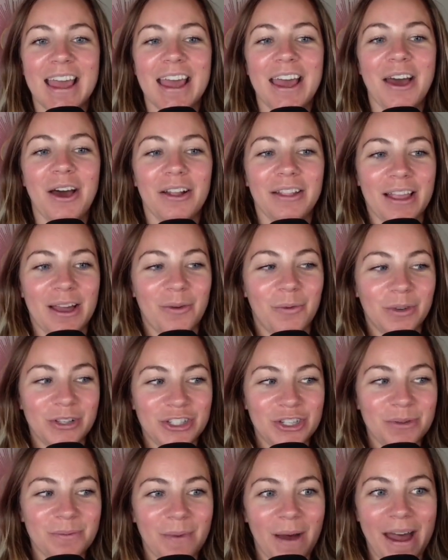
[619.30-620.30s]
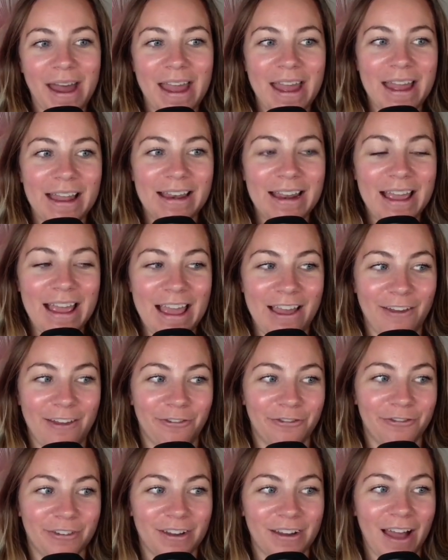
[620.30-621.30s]
like, would you mind
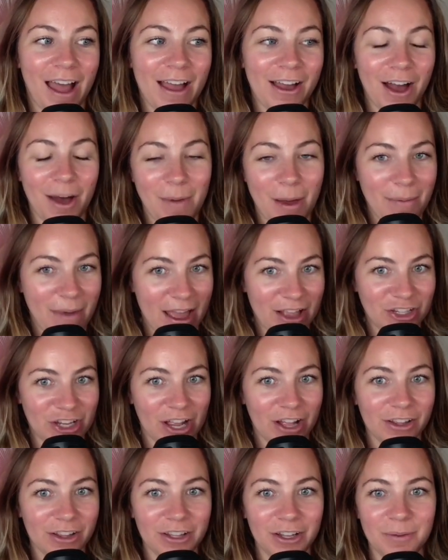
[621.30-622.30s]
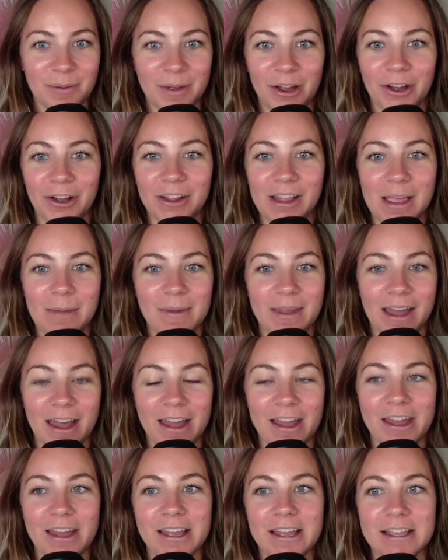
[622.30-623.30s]
if I got my paycheck a little bit early
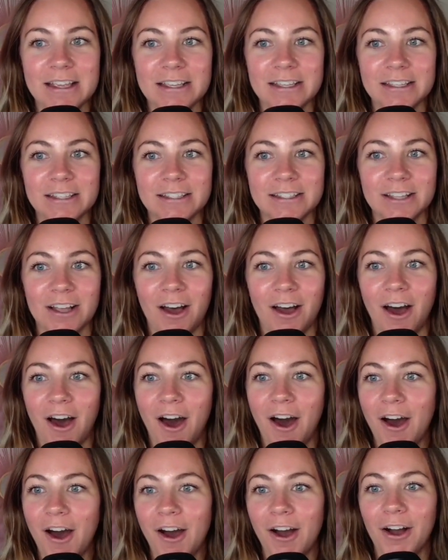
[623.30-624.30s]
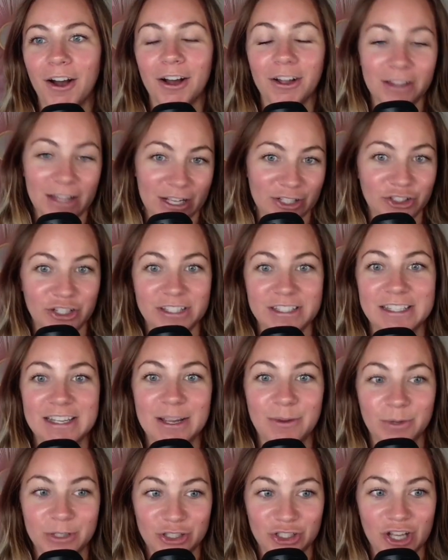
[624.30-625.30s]
because our electricity
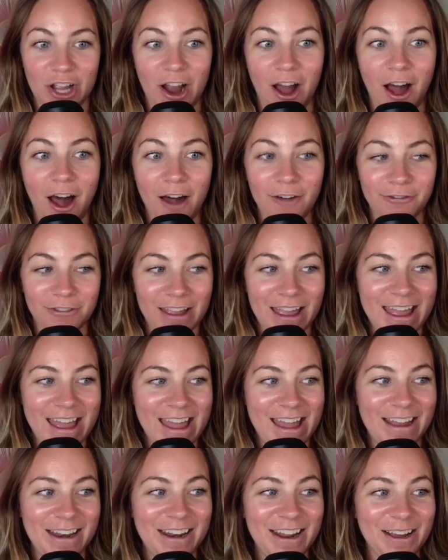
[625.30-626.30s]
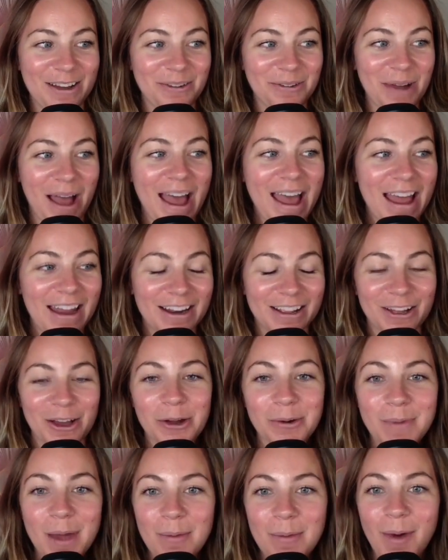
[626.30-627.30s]
was shut off? And I had to go
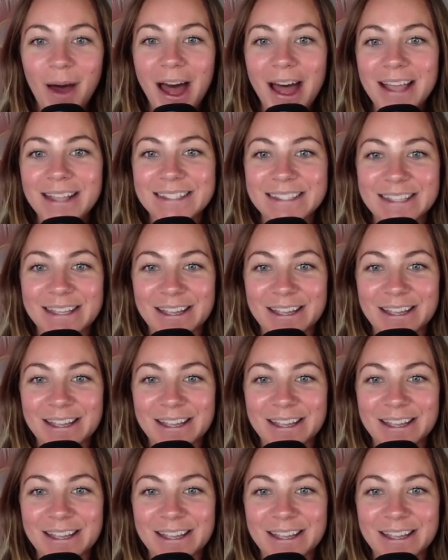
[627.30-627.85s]
to my boss